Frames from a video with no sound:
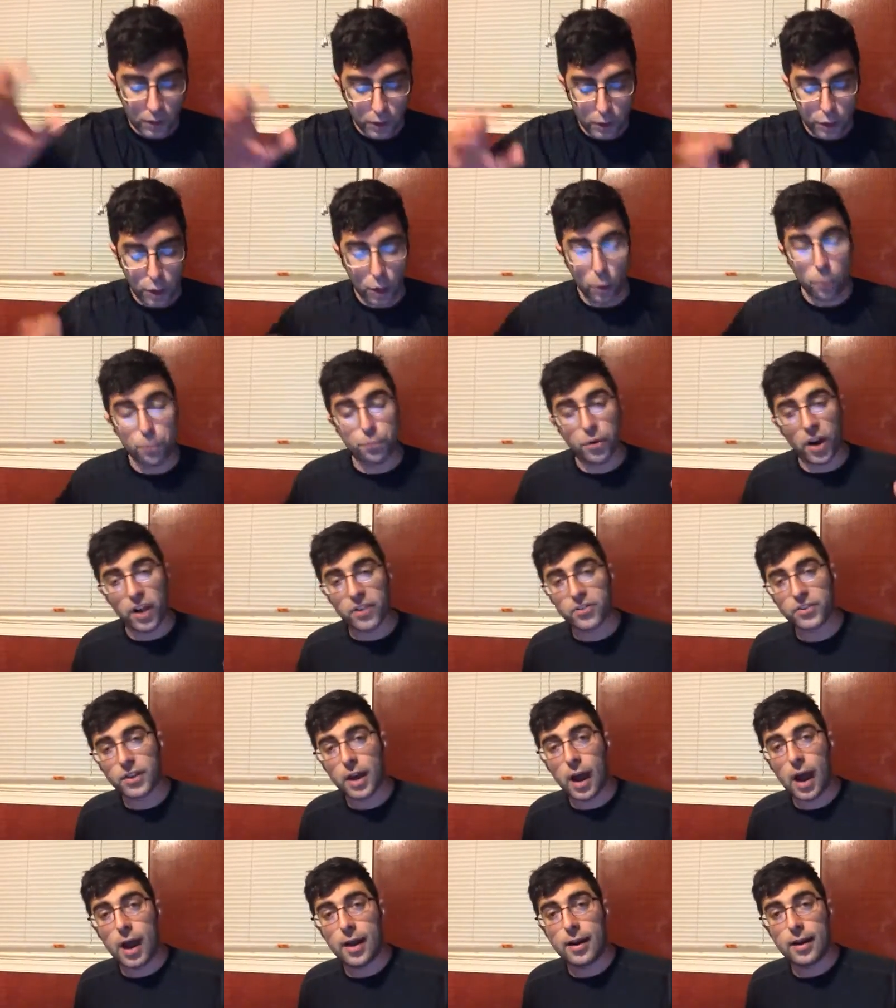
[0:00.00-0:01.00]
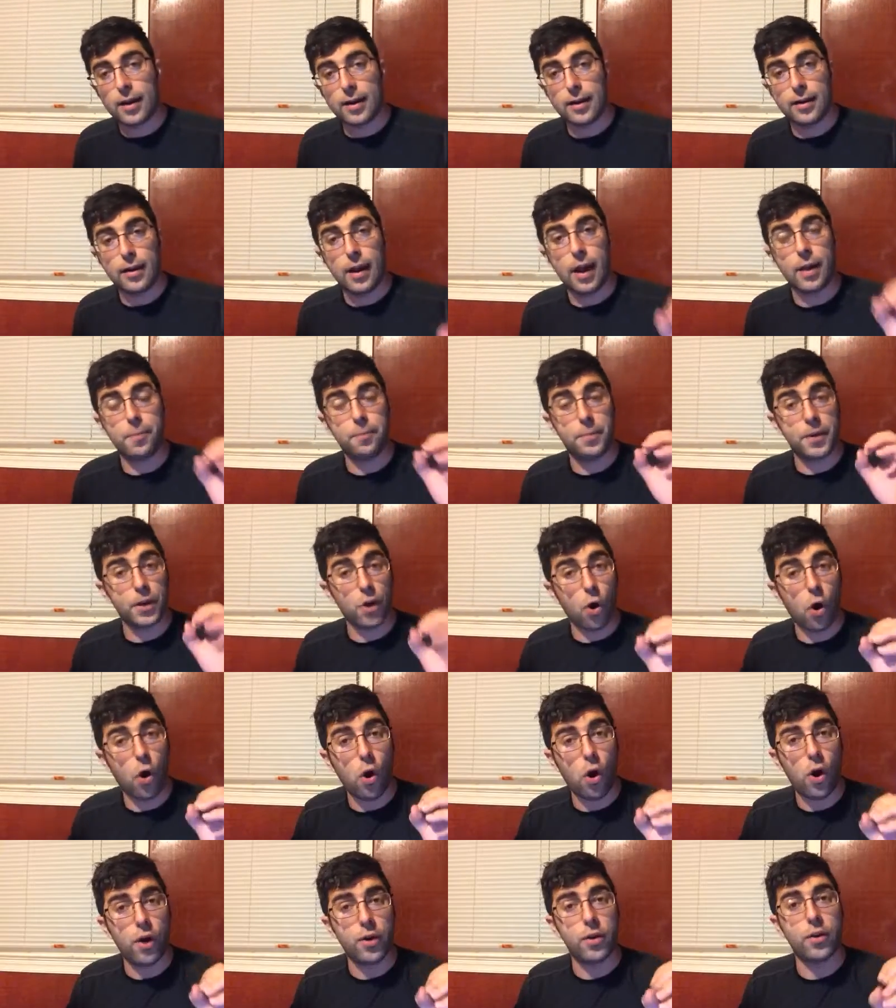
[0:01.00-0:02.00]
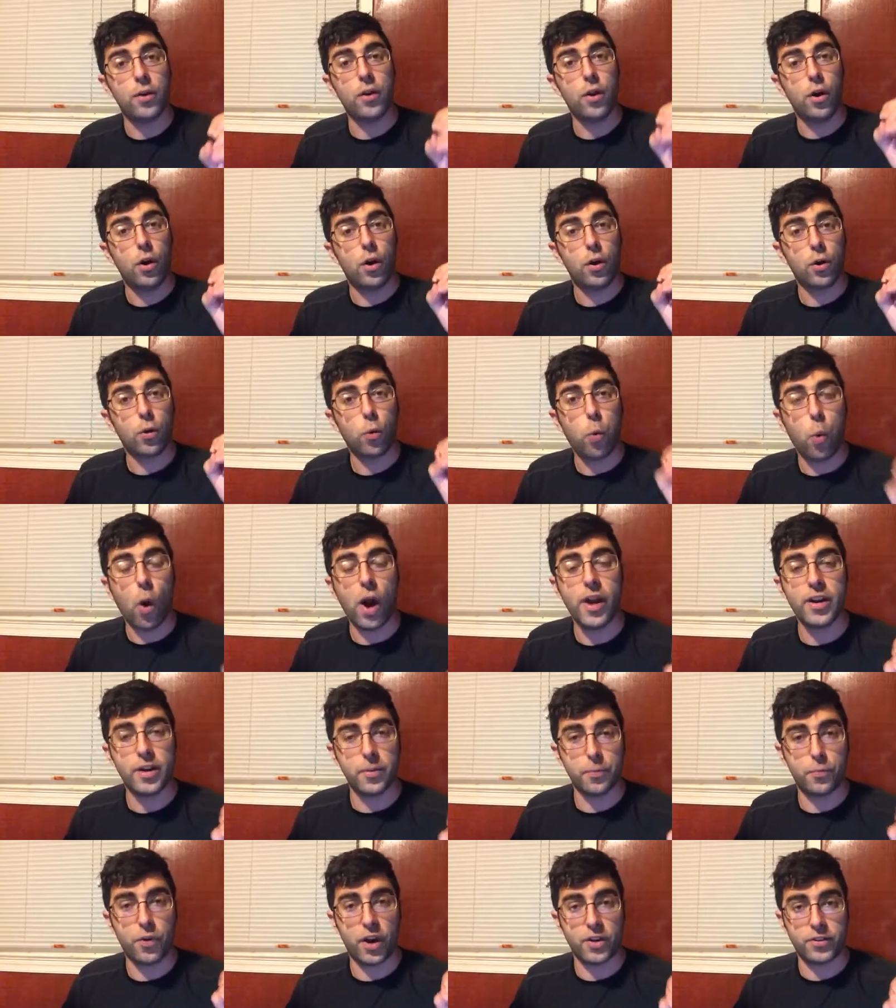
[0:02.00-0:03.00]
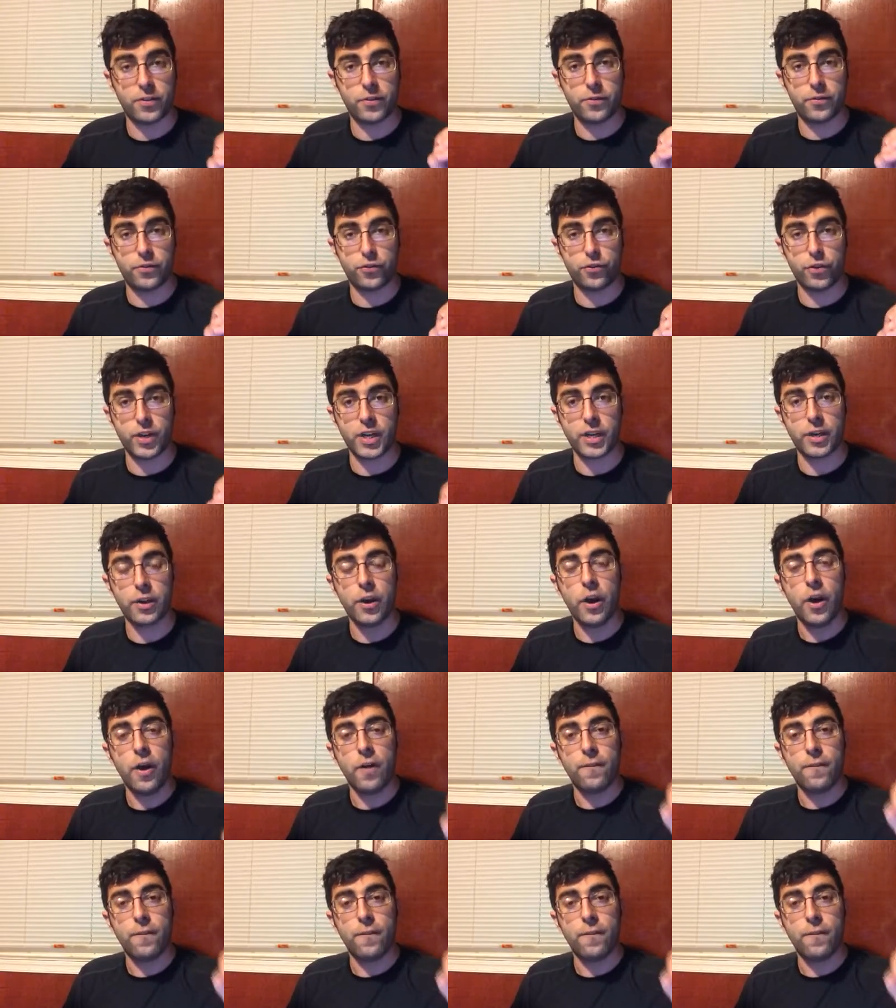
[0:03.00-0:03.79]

you know, Prescott had been on quite an impressive streak.